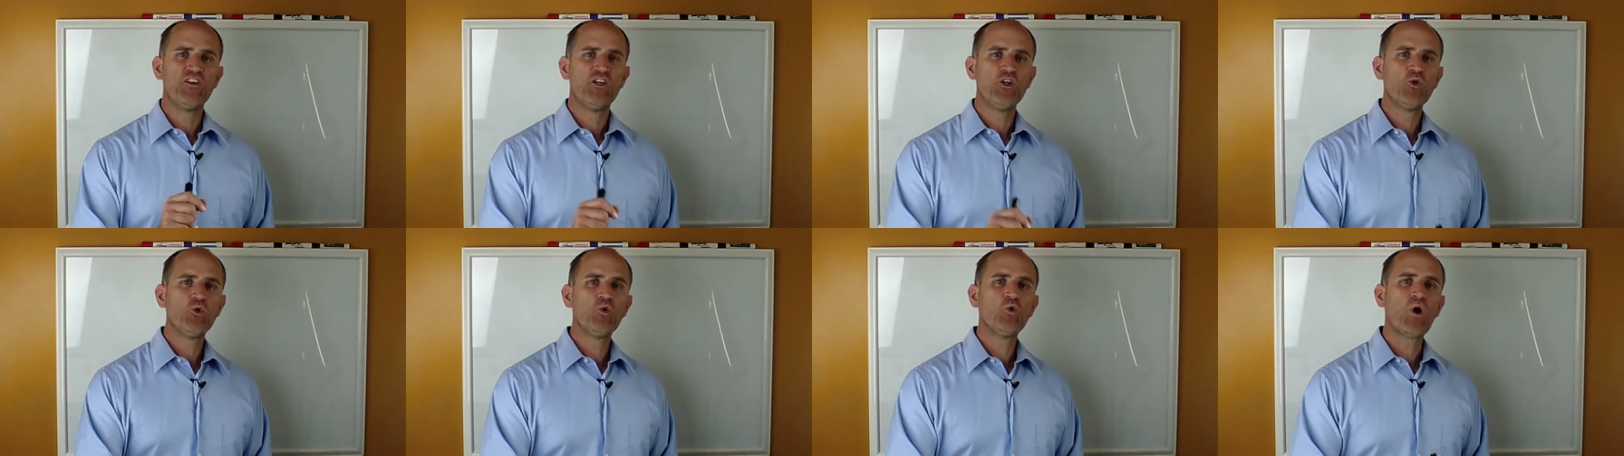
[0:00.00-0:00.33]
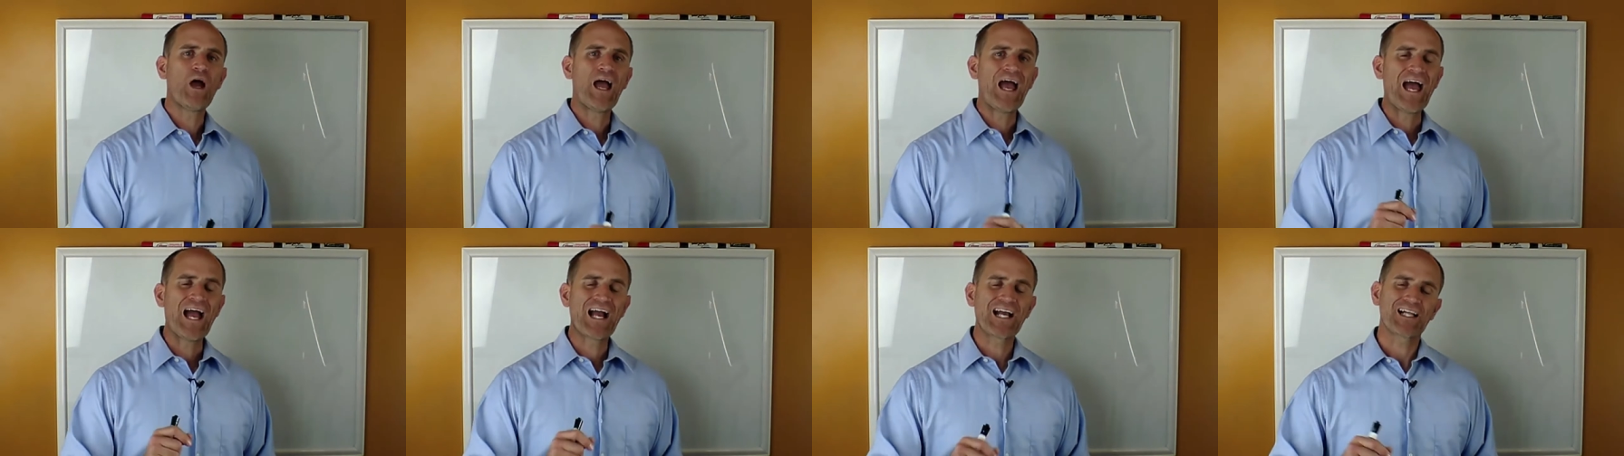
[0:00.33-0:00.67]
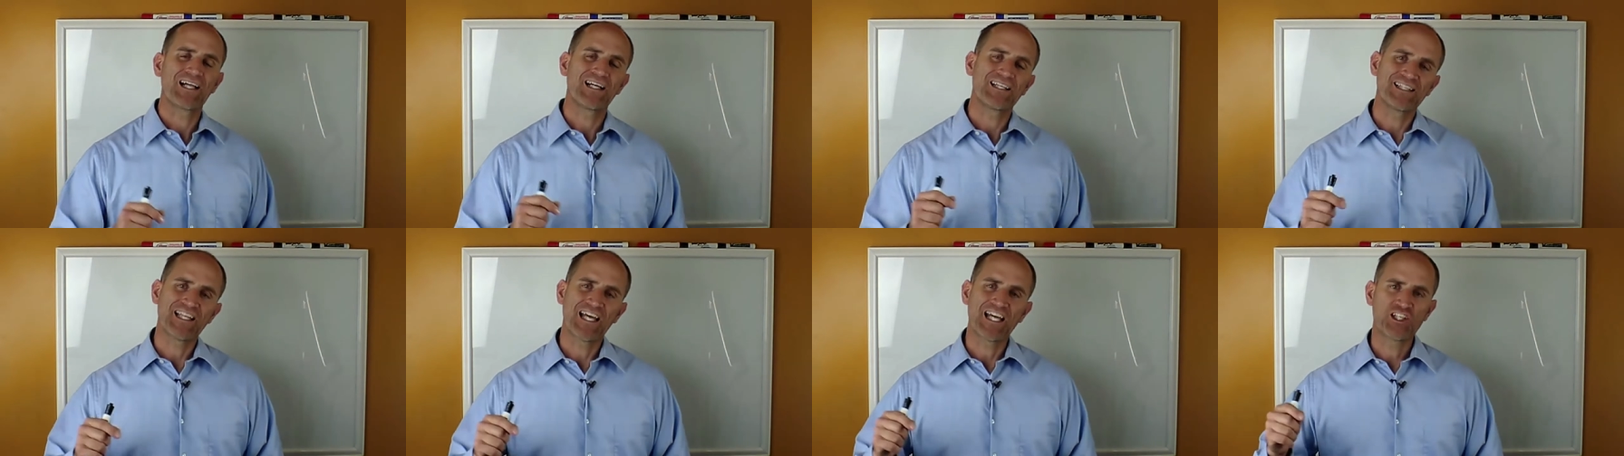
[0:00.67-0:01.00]
you act
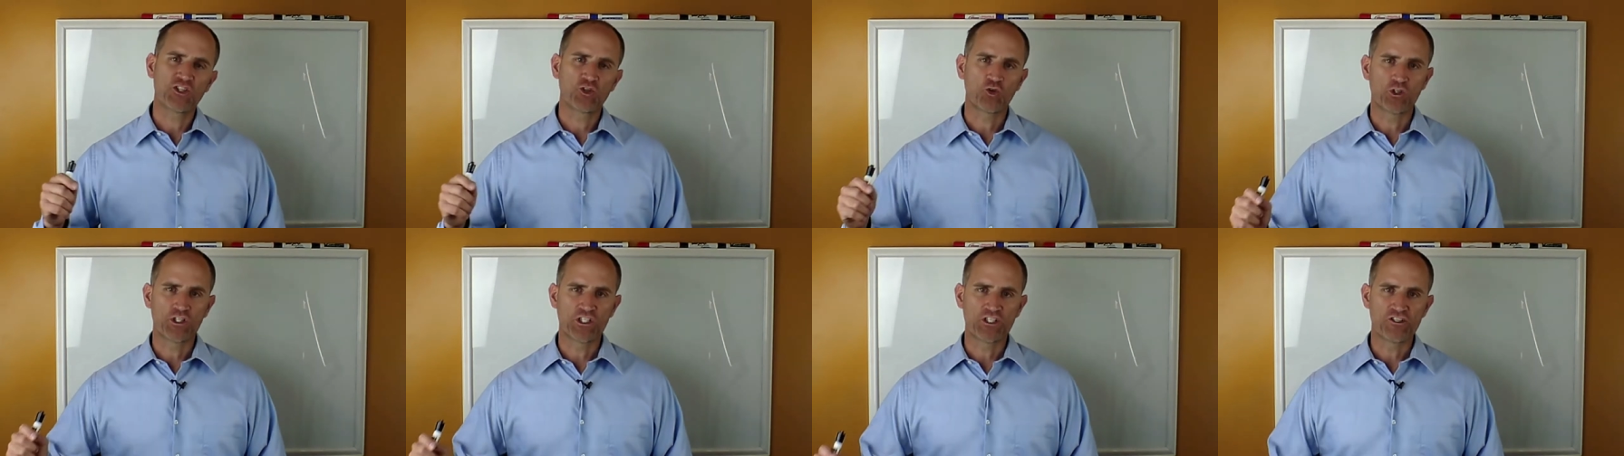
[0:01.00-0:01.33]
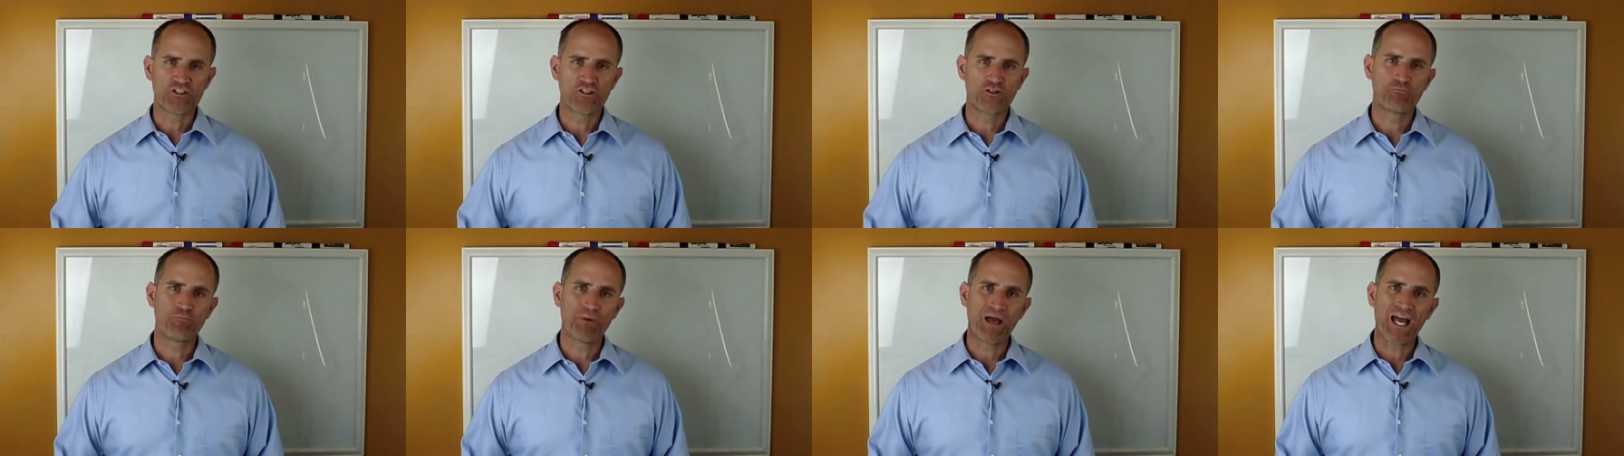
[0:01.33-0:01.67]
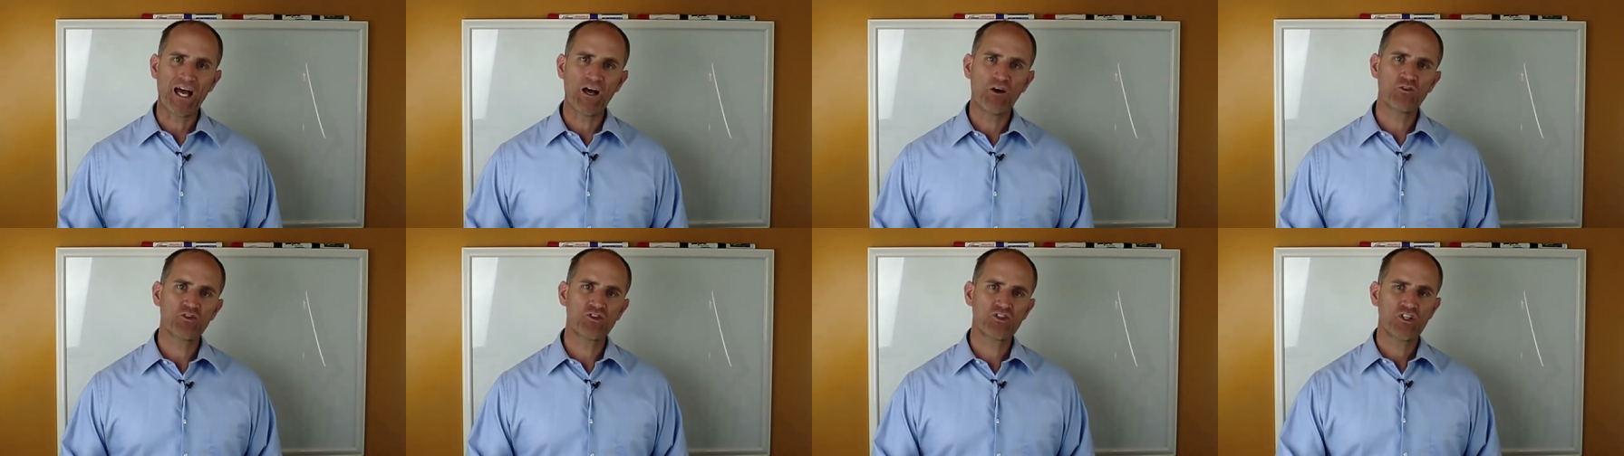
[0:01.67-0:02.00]
like that toward your
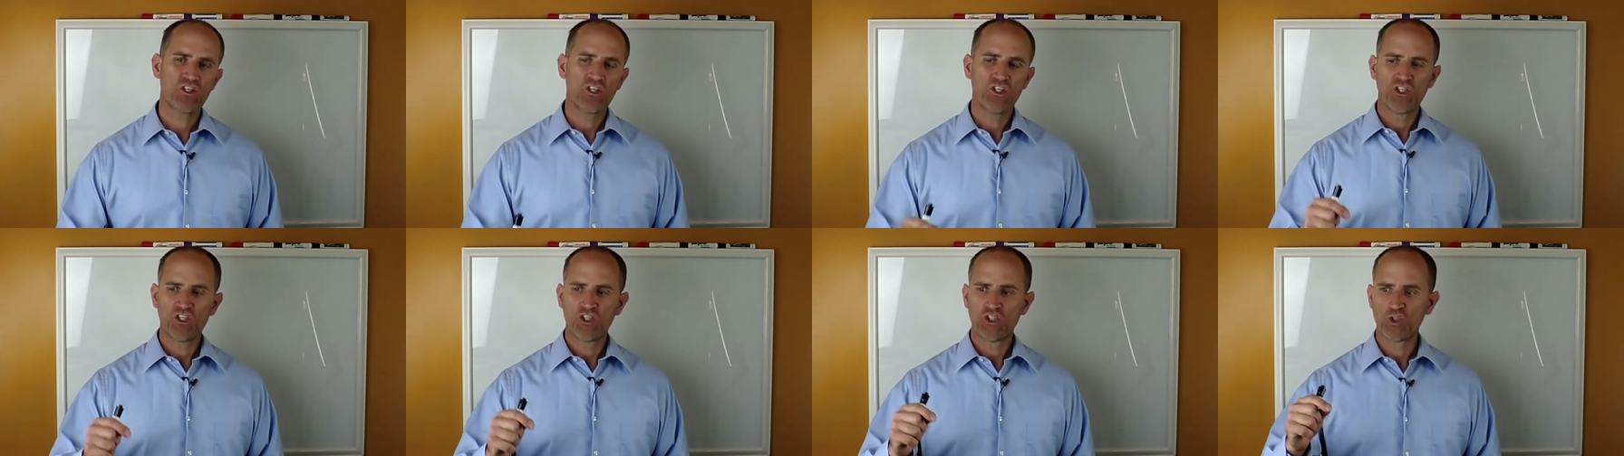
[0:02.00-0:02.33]
spouse,